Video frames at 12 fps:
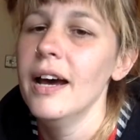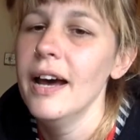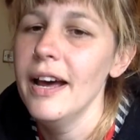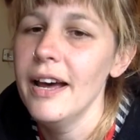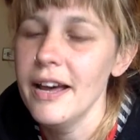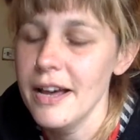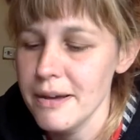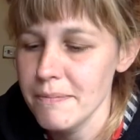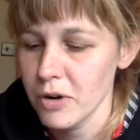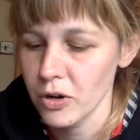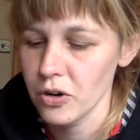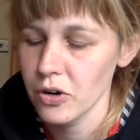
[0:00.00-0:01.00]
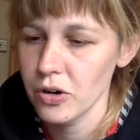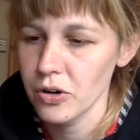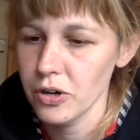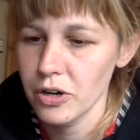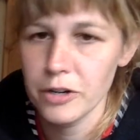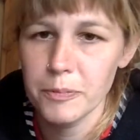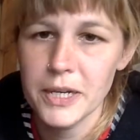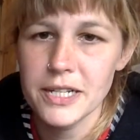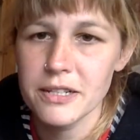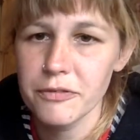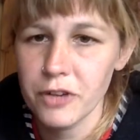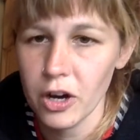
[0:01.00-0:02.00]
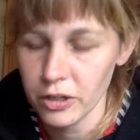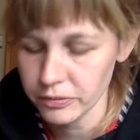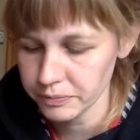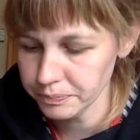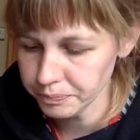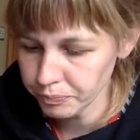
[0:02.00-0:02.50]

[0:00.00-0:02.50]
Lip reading: or a piece of cotton.